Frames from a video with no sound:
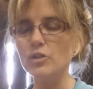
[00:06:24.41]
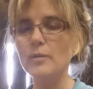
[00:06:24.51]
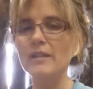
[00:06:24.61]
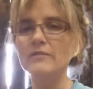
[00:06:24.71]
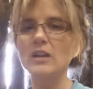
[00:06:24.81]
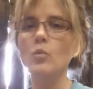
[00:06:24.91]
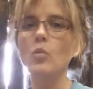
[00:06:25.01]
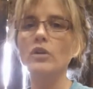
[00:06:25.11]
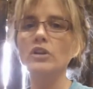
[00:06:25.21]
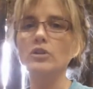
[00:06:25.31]
You may have
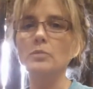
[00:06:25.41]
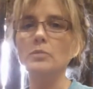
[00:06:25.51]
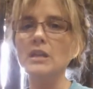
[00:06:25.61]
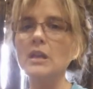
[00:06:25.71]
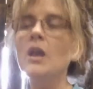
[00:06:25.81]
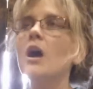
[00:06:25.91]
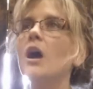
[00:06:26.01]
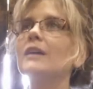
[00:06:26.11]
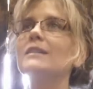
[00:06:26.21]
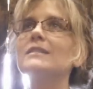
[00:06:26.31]
done Warrior B
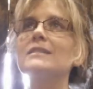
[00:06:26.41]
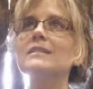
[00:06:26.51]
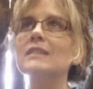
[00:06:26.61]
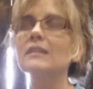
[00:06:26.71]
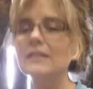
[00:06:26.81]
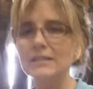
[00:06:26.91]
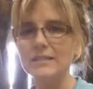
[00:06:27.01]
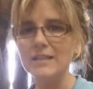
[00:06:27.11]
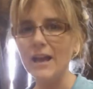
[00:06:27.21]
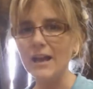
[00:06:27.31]
a gazillion
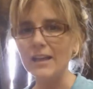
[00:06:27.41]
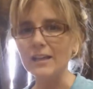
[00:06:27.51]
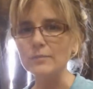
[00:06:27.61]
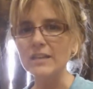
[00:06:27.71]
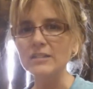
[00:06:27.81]
times,